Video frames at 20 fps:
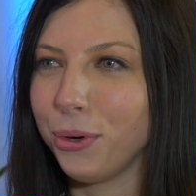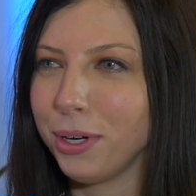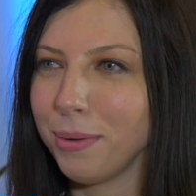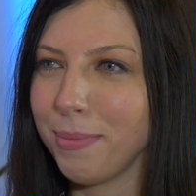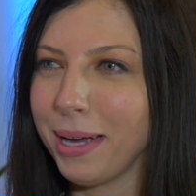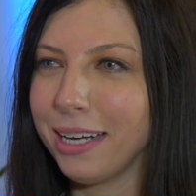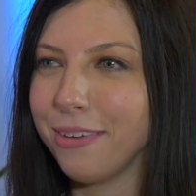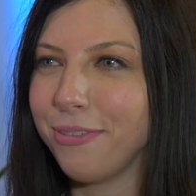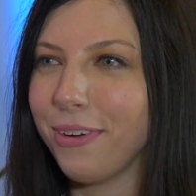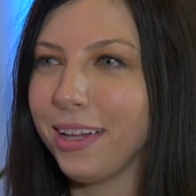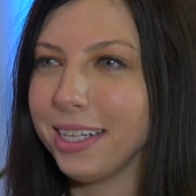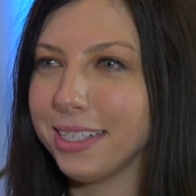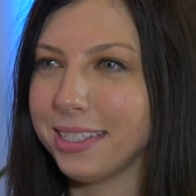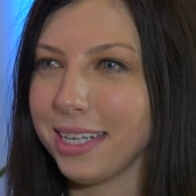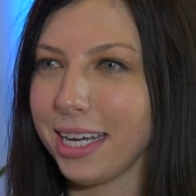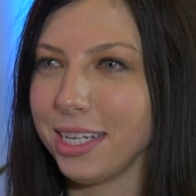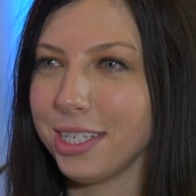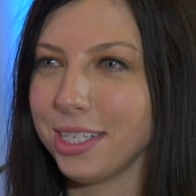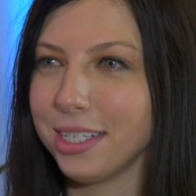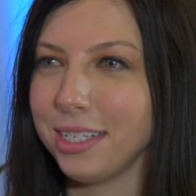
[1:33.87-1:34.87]
Automated
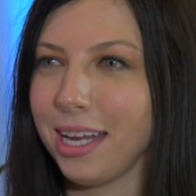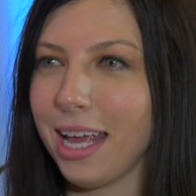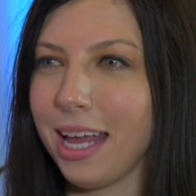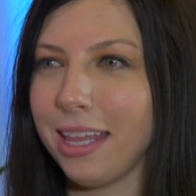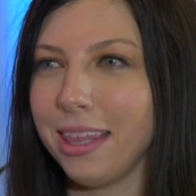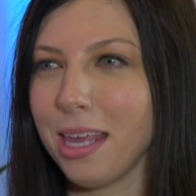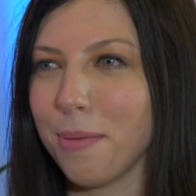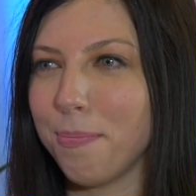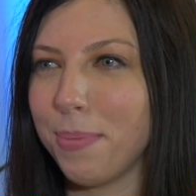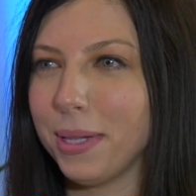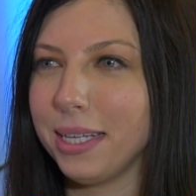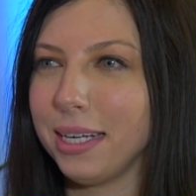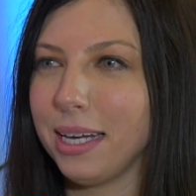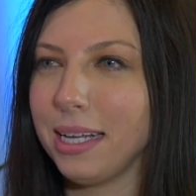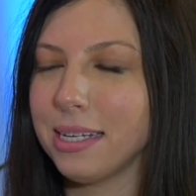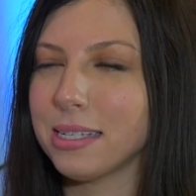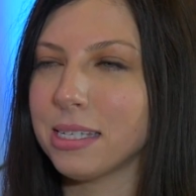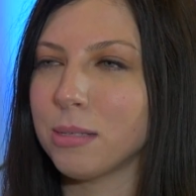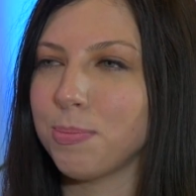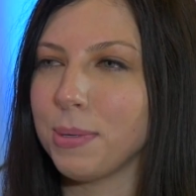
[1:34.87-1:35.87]
validation and the
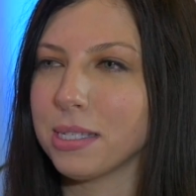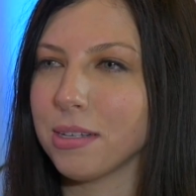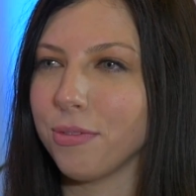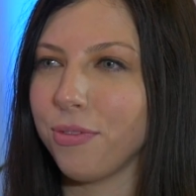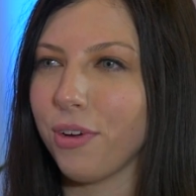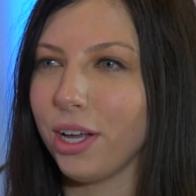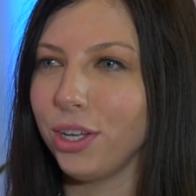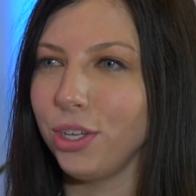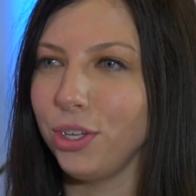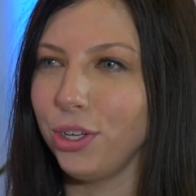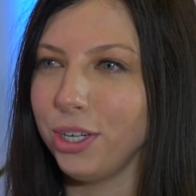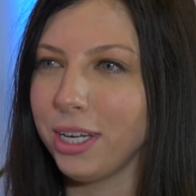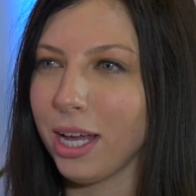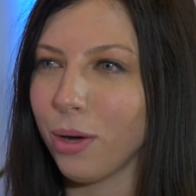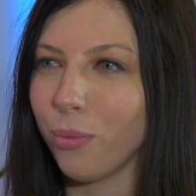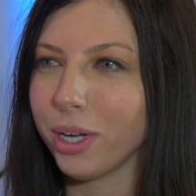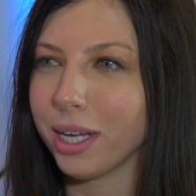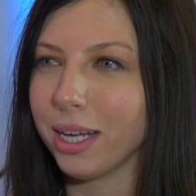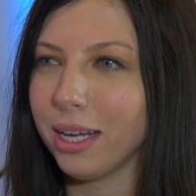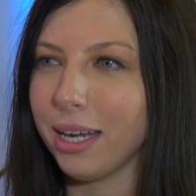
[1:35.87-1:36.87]
ability to specify new
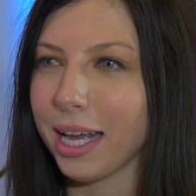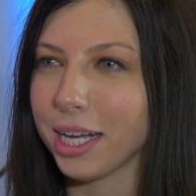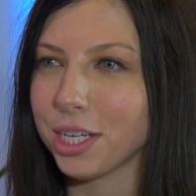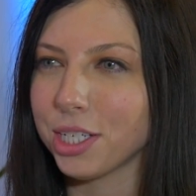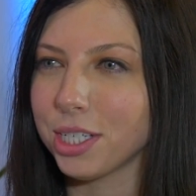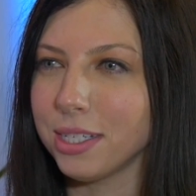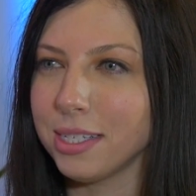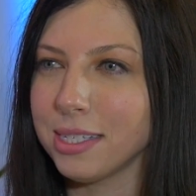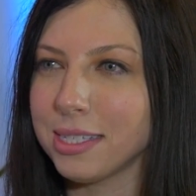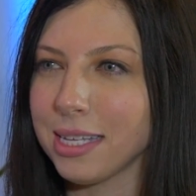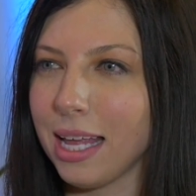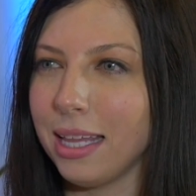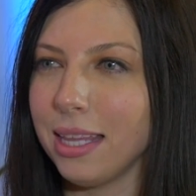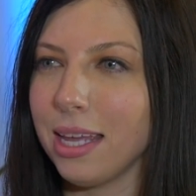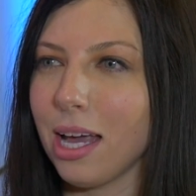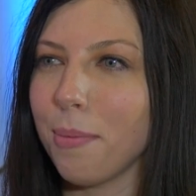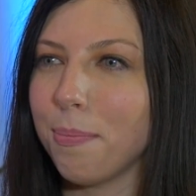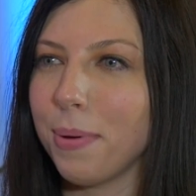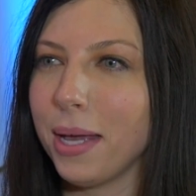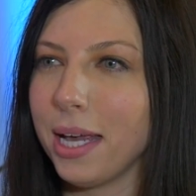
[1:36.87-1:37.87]
network connections and
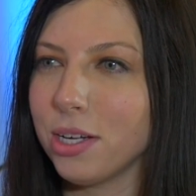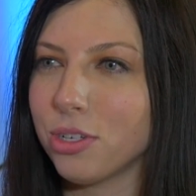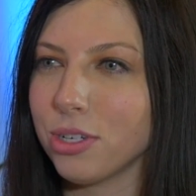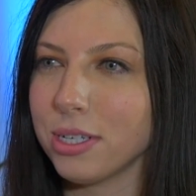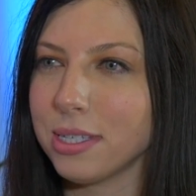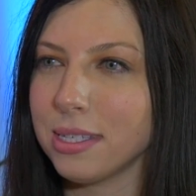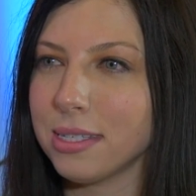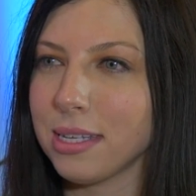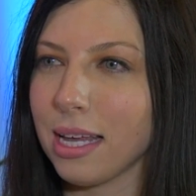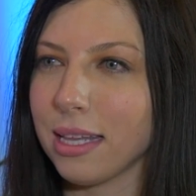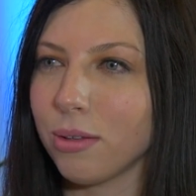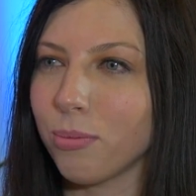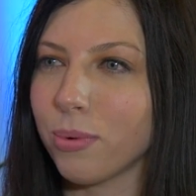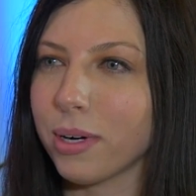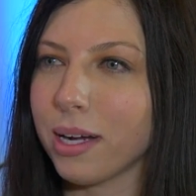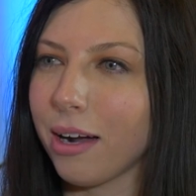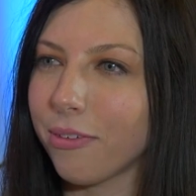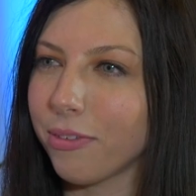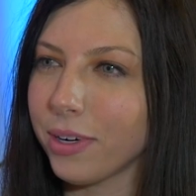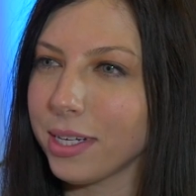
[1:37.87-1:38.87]
the IP addresses at the
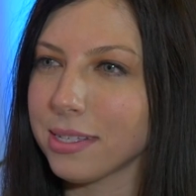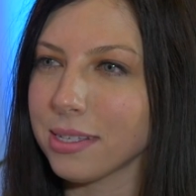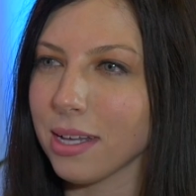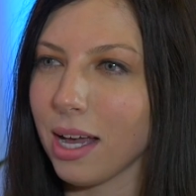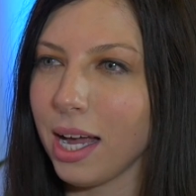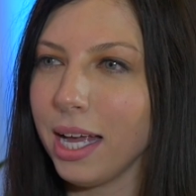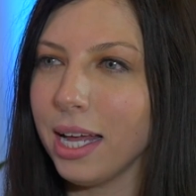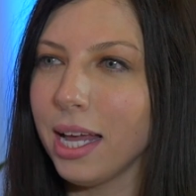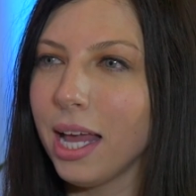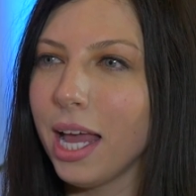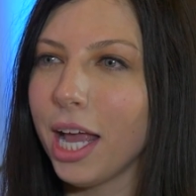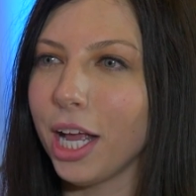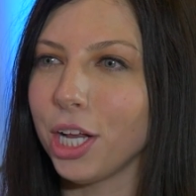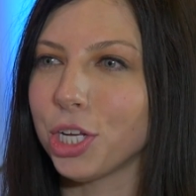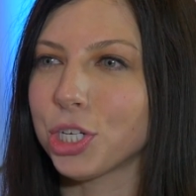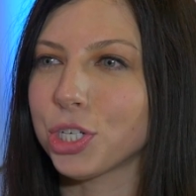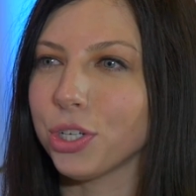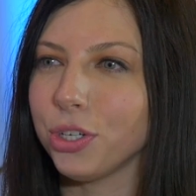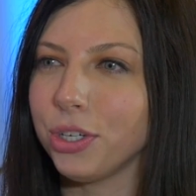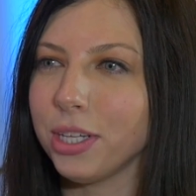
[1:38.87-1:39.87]
recovery site
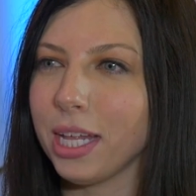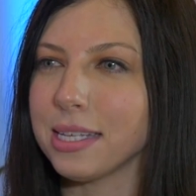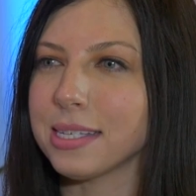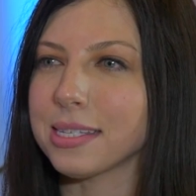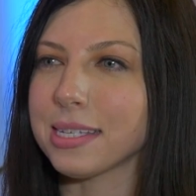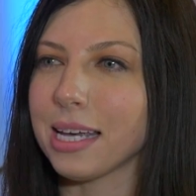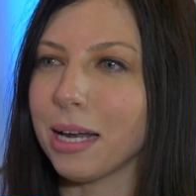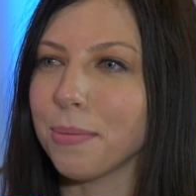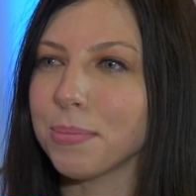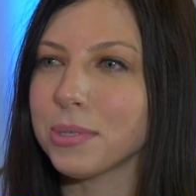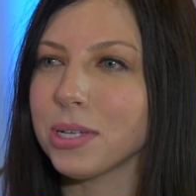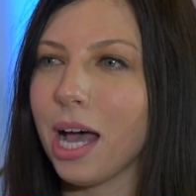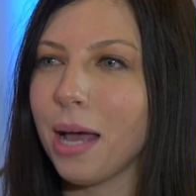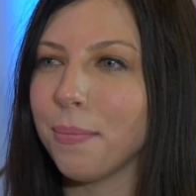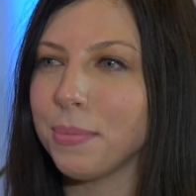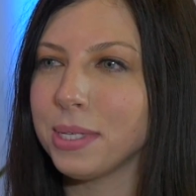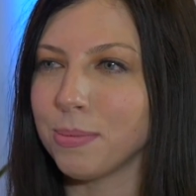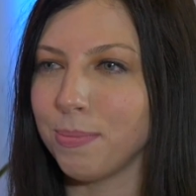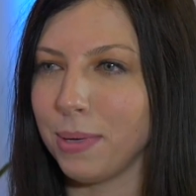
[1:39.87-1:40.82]
ensure that startup time is